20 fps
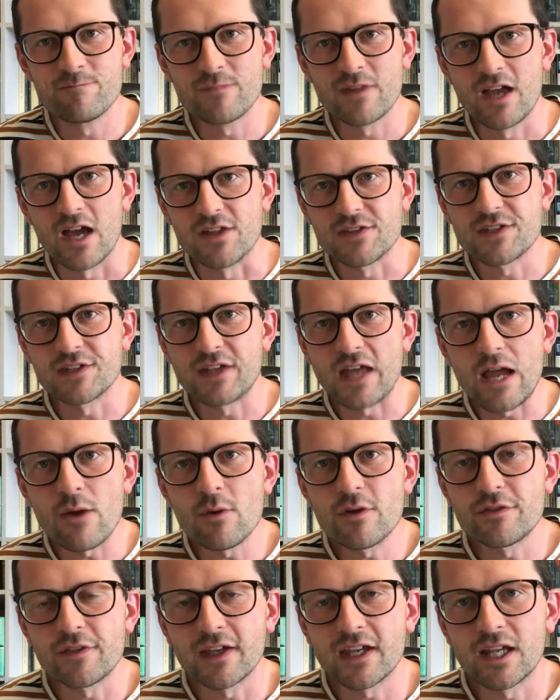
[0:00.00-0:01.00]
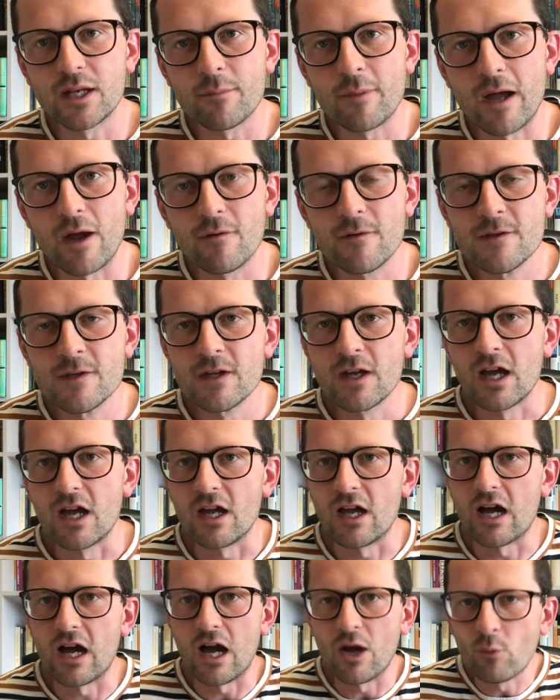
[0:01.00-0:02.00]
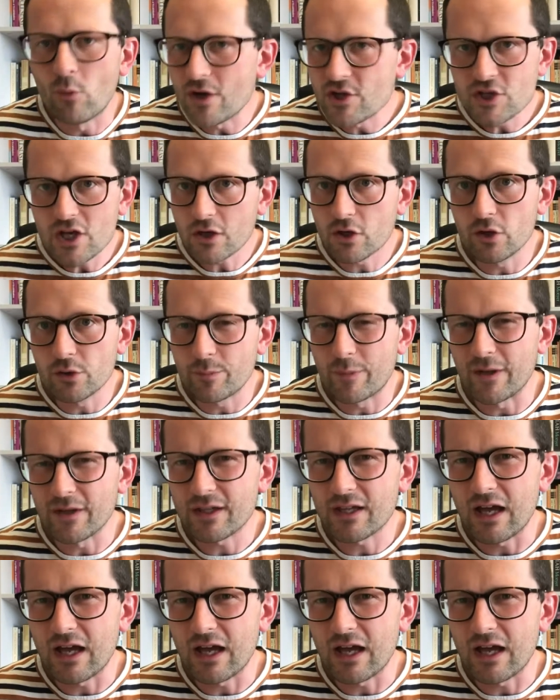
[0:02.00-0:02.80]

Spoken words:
And today we're thinking about, I wish I could but